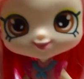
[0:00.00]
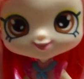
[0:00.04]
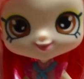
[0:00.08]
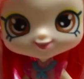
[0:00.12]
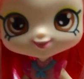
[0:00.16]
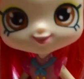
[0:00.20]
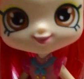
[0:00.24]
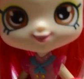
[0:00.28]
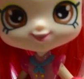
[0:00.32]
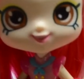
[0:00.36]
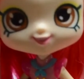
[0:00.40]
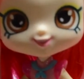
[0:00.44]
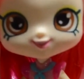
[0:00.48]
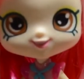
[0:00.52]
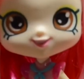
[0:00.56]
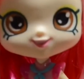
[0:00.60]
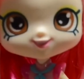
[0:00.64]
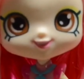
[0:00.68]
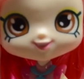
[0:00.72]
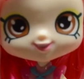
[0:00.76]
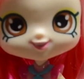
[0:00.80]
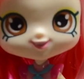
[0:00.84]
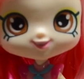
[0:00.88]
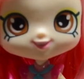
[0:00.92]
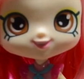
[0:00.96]
And look at her
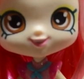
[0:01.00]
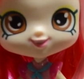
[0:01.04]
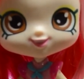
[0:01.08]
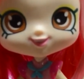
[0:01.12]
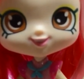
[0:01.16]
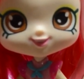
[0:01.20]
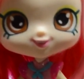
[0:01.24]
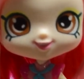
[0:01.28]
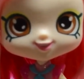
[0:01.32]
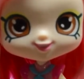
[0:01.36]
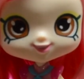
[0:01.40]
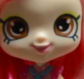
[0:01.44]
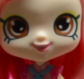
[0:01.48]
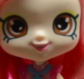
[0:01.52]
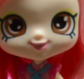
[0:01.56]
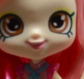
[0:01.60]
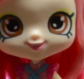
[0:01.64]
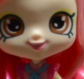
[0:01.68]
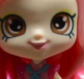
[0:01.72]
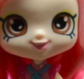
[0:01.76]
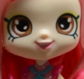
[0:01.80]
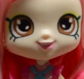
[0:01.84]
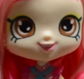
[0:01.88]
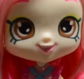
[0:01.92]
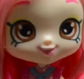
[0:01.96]
little hand
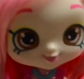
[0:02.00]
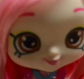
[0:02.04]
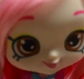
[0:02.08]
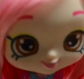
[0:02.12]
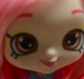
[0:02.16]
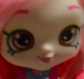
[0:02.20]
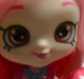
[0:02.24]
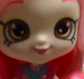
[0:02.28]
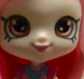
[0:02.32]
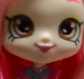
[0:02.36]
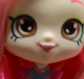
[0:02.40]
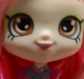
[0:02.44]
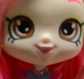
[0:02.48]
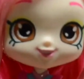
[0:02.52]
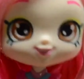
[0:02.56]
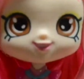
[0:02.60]
gesture.